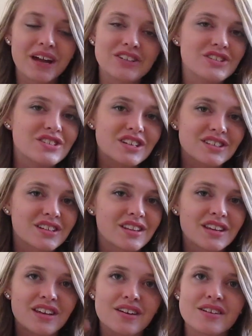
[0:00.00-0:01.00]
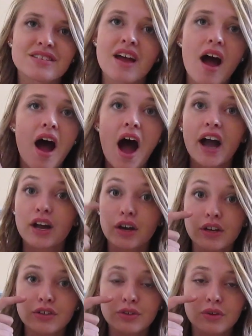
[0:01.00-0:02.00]
I just stick to the ears. I
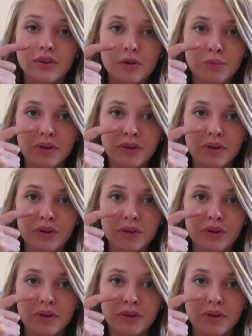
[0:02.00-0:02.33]
couldn't do a nose